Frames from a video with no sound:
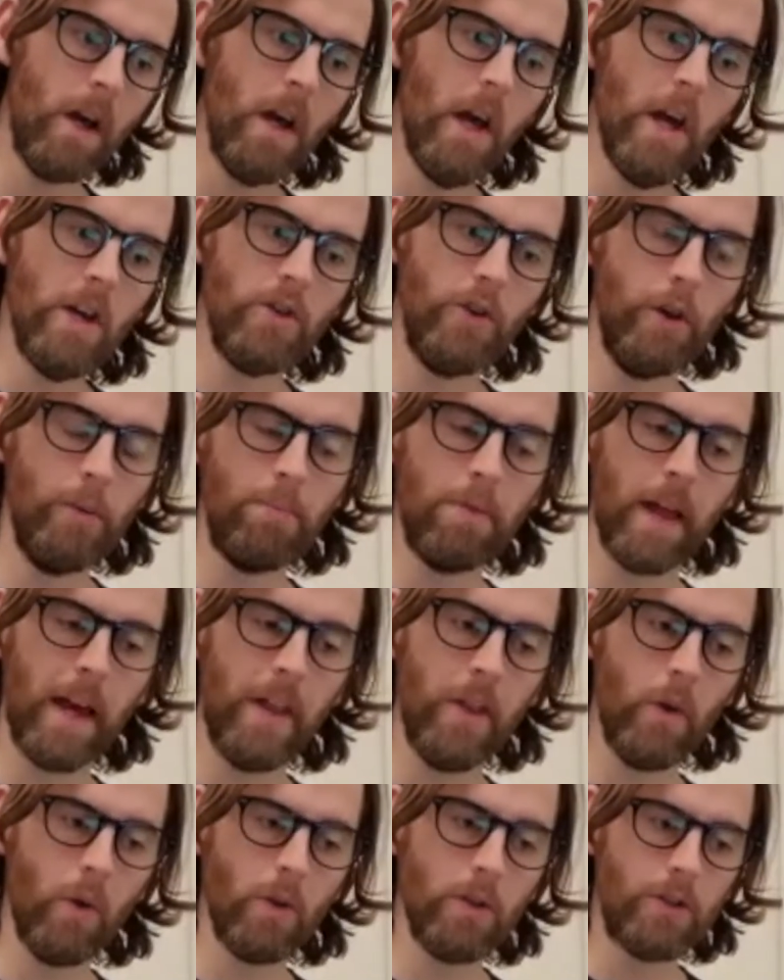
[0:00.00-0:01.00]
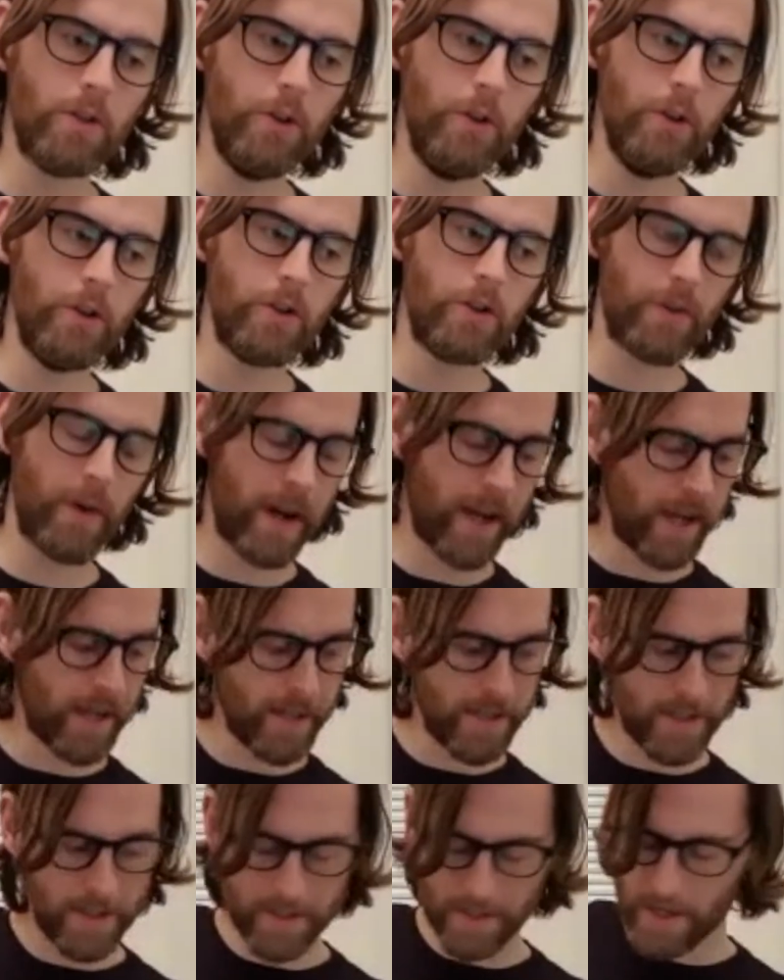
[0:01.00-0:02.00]
So you play those two
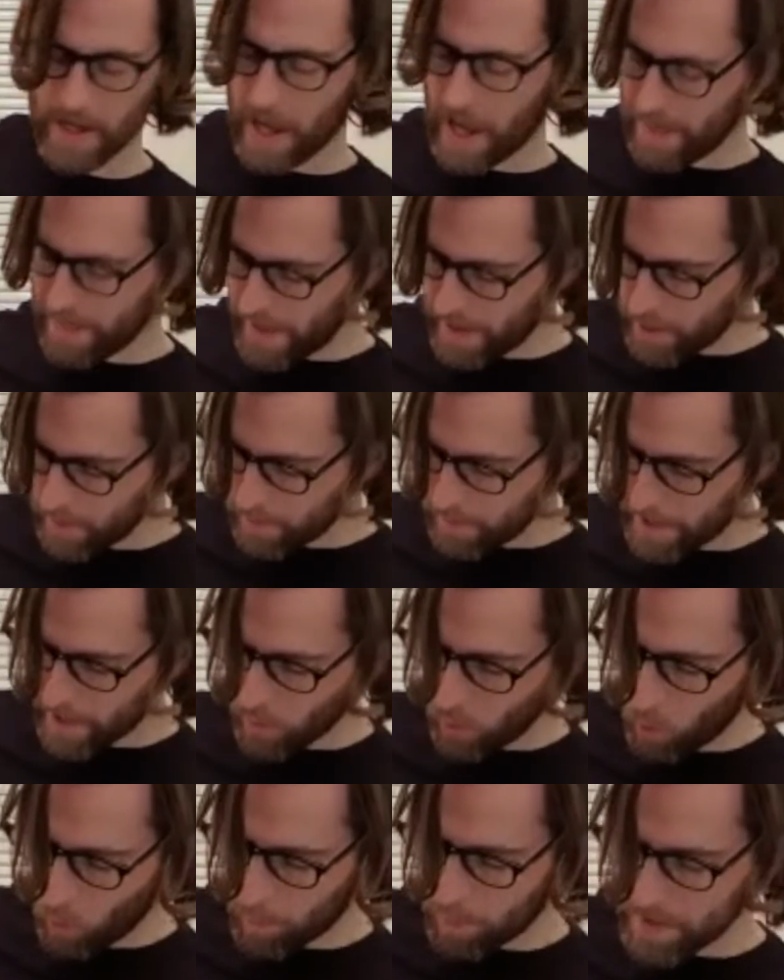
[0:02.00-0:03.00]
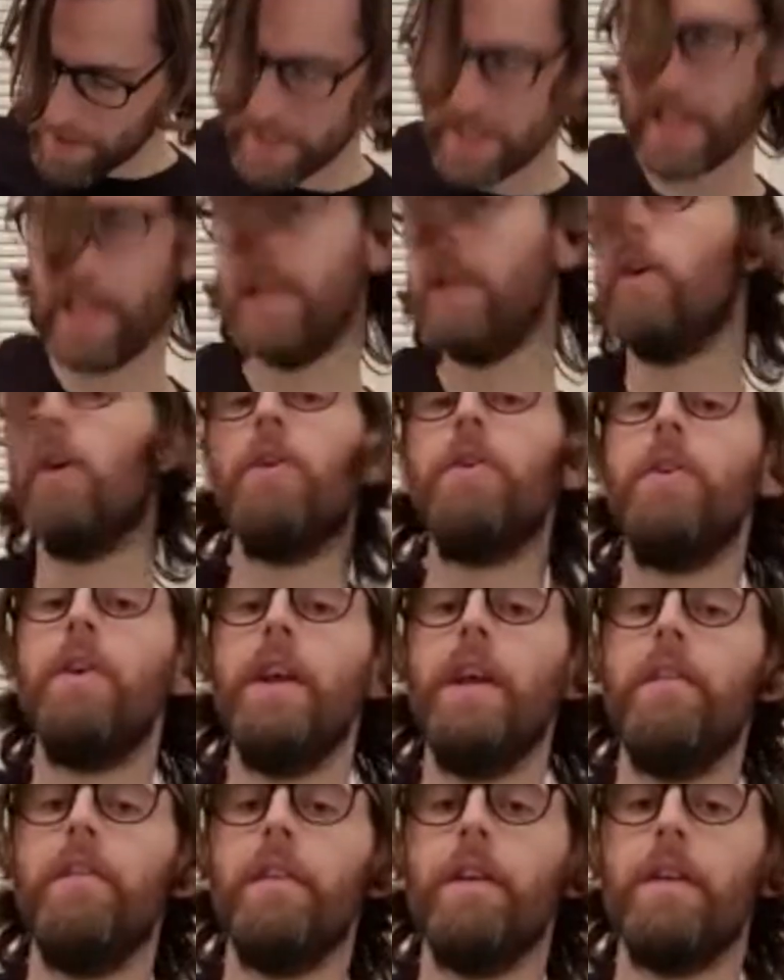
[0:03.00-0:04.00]
strings, and then you play an open D
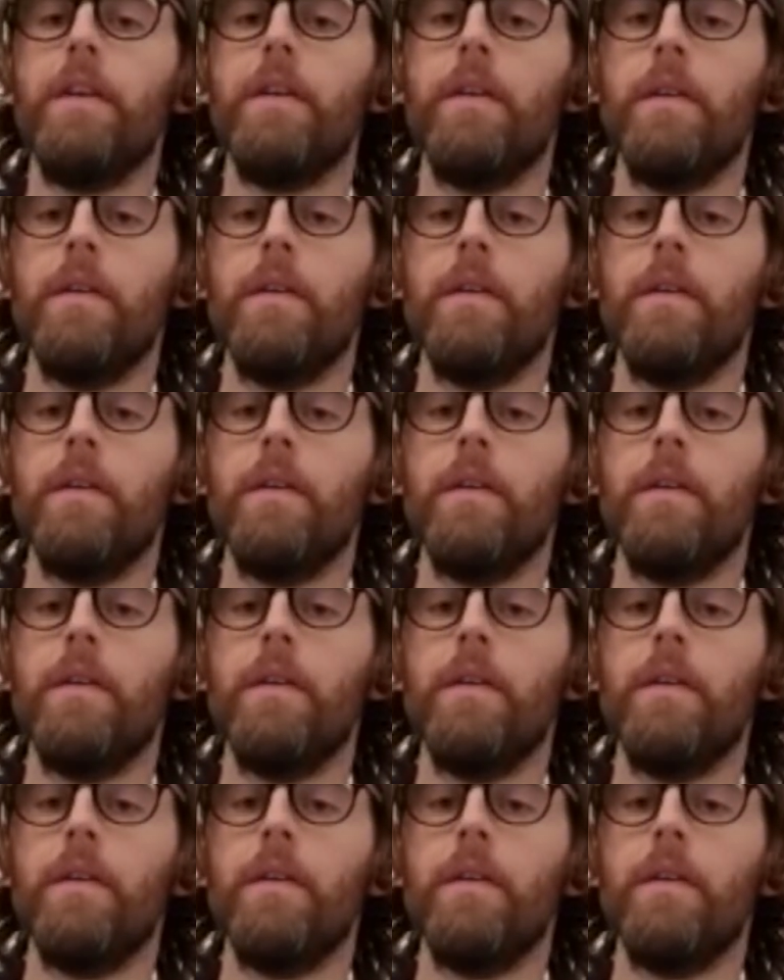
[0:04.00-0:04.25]
underneath it.